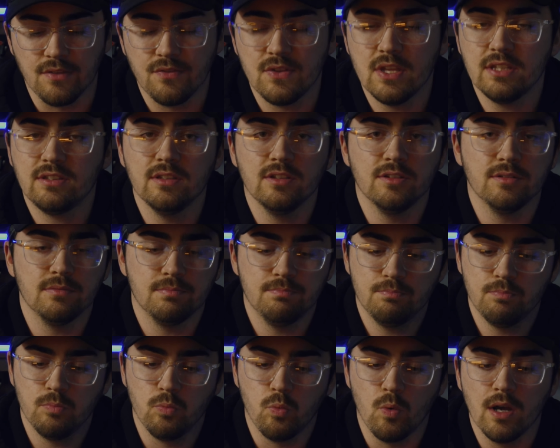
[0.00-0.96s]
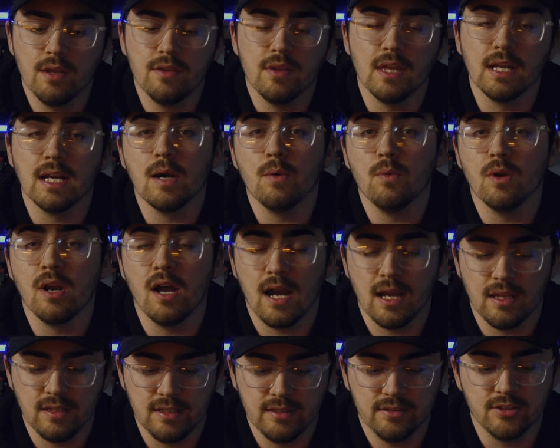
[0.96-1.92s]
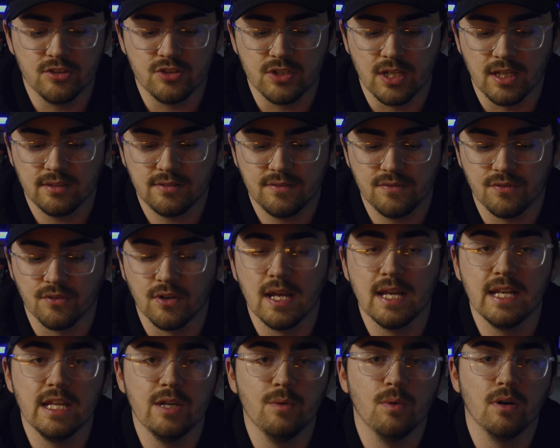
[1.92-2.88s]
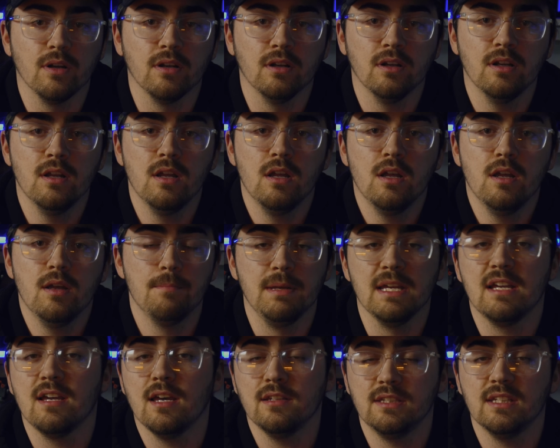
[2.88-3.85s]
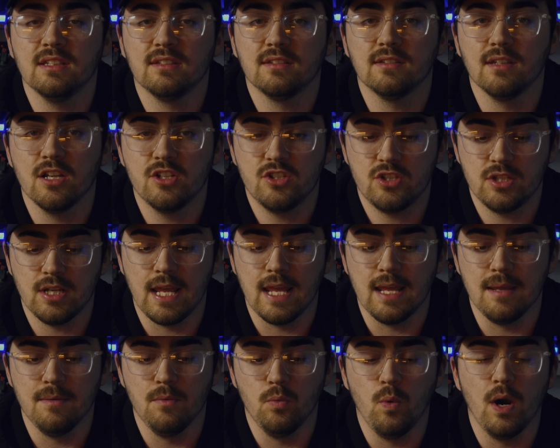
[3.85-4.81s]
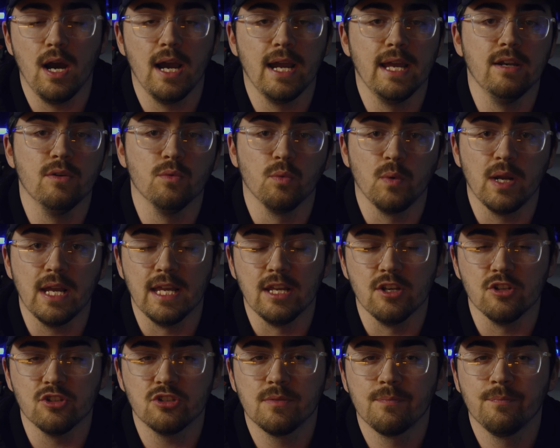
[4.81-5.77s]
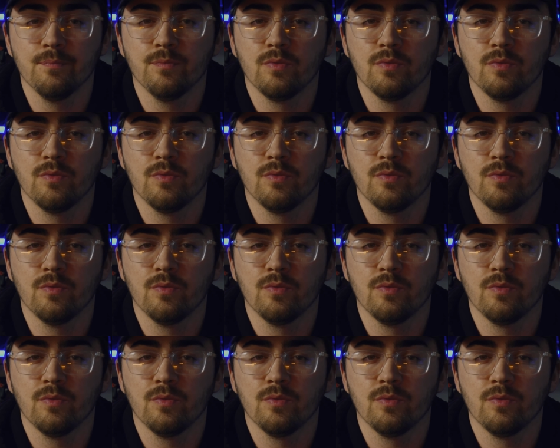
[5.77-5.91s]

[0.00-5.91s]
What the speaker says: this is one that I would highly suggest for anyone because it's such a wide range.